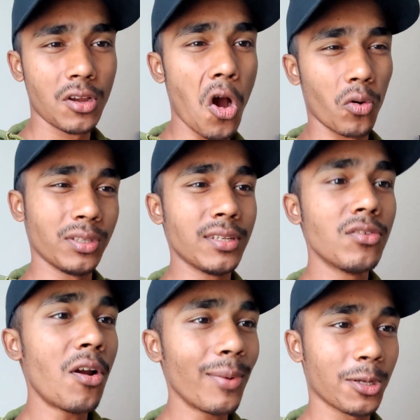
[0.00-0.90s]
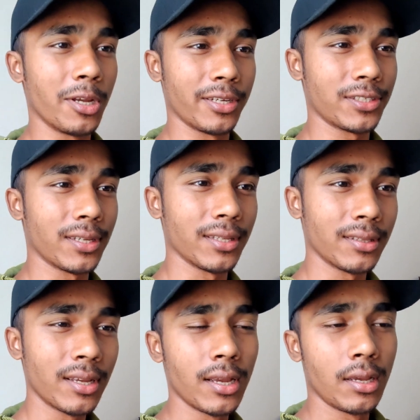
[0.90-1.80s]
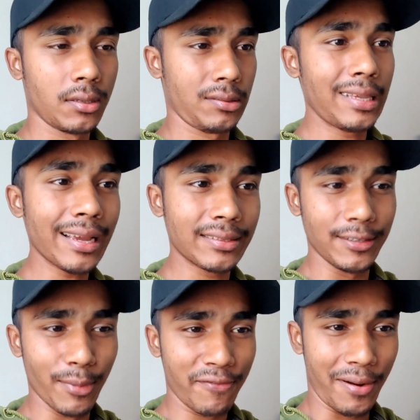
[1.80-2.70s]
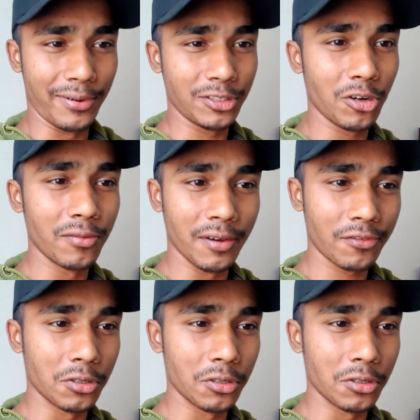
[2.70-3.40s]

Oh, it's a normal question. Sex is my favorite hobby, of